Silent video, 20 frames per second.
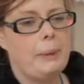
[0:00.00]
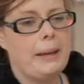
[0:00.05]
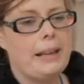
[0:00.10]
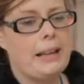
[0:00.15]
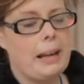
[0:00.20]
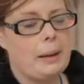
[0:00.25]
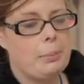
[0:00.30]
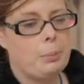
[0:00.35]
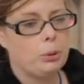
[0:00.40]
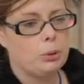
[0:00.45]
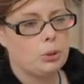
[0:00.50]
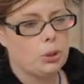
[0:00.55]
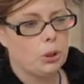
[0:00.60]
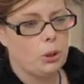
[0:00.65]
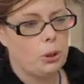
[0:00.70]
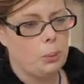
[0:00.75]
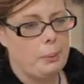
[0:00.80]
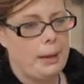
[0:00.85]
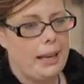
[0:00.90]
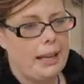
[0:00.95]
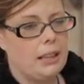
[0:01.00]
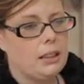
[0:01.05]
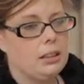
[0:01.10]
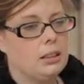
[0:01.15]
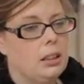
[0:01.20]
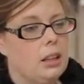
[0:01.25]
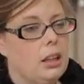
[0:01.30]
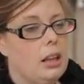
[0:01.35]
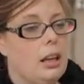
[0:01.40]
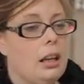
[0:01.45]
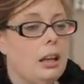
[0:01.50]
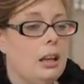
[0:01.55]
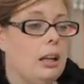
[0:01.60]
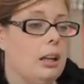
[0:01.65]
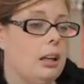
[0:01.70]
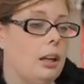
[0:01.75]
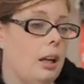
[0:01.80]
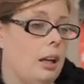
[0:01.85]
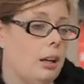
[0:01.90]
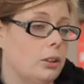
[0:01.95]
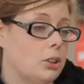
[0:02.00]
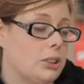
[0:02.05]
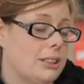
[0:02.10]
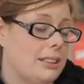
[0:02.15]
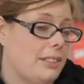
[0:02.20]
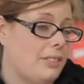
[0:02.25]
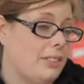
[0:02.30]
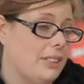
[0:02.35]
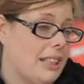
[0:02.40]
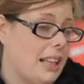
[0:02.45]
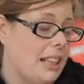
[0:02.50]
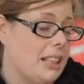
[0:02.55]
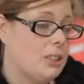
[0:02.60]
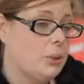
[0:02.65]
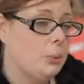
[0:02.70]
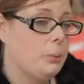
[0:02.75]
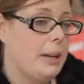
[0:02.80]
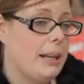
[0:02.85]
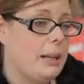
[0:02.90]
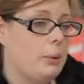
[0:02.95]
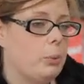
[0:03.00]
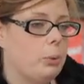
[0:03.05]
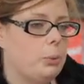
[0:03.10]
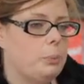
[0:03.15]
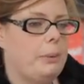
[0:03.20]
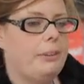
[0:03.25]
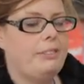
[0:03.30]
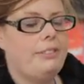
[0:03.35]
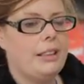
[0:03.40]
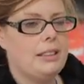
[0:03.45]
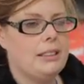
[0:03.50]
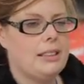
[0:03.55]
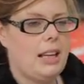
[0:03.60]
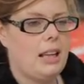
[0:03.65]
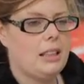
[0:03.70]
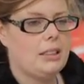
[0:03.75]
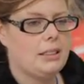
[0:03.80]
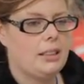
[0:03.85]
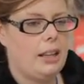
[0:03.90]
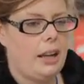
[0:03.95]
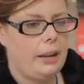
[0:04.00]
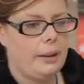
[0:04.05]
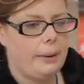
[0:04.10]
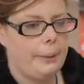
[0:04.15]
Being able to come in seven days a week would be fantastic.